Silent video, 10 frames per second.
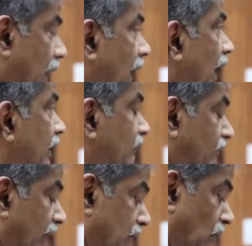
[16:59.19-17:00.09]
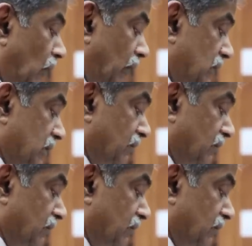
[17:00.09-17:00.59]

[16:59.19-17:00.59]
I find no reason